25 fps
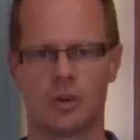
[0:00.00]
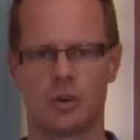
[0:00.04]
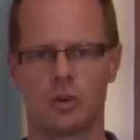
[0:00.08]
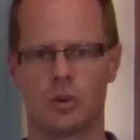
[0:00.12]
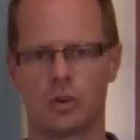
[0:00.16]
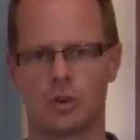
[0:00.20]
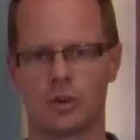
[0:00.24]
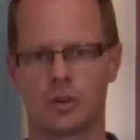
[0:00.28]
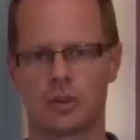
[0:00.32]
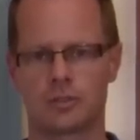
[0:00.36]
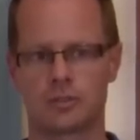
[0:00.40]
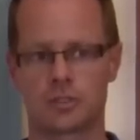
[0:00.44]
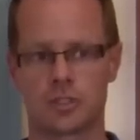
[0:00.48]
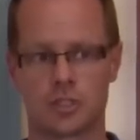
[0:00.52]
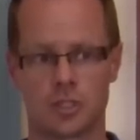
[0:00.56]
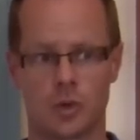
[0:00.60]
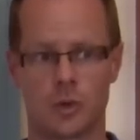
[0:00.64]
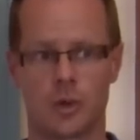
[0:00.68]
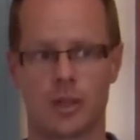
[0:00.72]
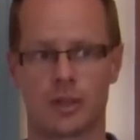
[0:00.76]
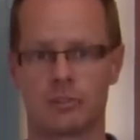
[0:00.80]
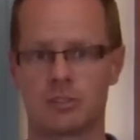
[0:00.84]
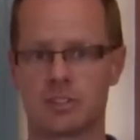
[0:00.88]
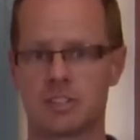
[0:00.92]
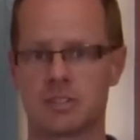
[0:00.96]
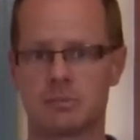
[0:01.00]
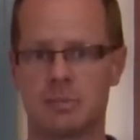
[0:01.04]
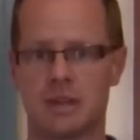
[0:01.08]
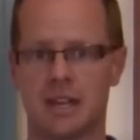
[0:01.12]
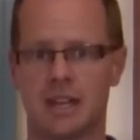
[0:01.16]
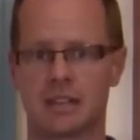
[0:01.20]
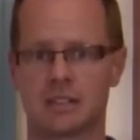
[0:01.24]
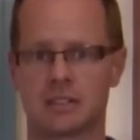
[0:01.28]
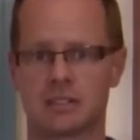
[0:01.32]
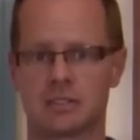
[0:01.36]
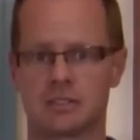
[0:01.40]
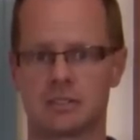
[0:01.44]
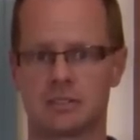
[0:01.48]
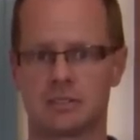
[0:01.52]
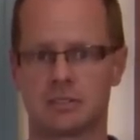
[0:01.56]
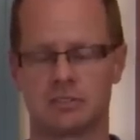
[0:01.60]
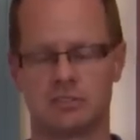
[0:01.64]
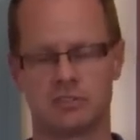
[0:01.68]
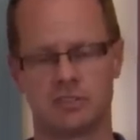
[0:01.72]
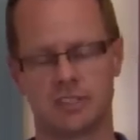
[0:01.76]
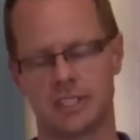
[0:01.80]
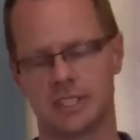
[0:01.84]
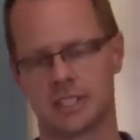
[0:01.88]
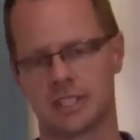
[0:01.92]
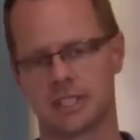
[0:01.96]
or showing respect,
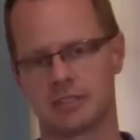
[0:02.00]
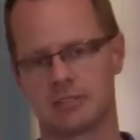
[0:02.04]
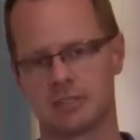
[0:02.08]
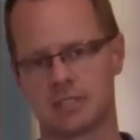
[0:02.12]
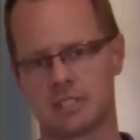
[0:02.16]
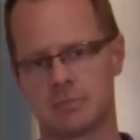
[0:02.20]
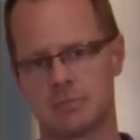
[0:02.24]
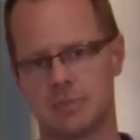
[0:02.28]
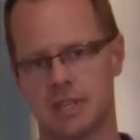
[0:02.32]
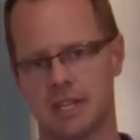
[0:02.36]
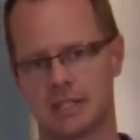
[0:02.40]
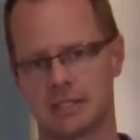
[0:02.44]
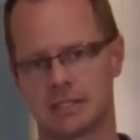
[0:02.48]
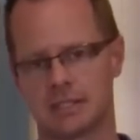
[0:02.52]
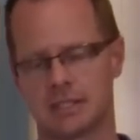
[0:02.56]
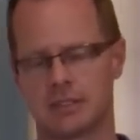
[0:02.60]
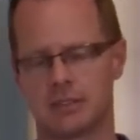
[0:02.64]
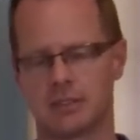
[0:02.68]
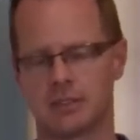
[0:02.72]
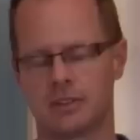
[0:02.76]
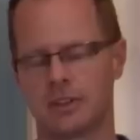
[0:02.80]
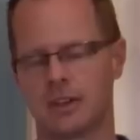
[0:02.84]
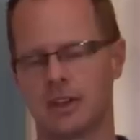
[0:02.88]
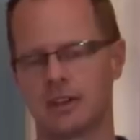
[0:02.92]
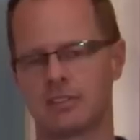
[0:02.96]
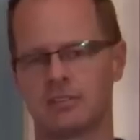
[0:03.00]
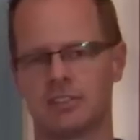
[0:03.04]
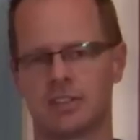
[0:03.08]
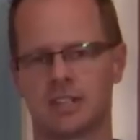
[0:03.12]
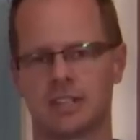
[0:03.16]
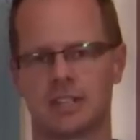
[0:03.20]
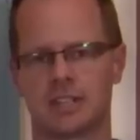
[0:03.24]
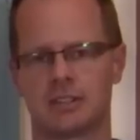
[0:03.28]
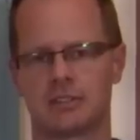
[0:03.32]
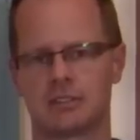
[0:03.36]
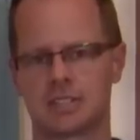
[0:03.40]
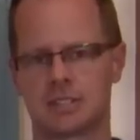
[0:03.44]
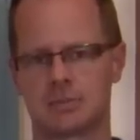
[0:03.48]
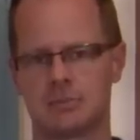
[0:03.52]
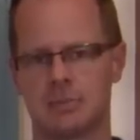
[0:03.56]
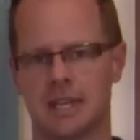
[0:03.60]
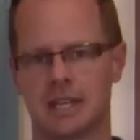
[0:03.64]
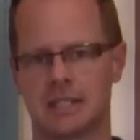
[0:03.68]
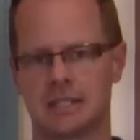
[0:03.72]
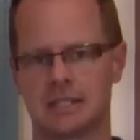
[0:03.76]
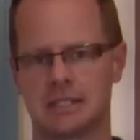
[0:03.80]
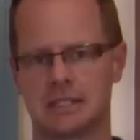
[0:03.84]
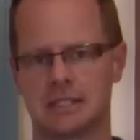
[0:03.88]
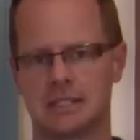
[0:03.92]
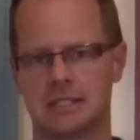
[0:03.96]
feeling respected, or not feeling
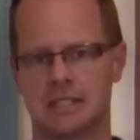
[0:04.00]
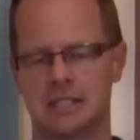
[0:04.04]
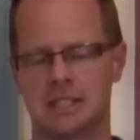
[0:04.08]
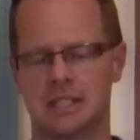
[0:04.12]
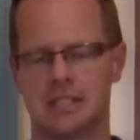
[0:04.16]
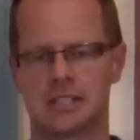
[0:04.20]
respected.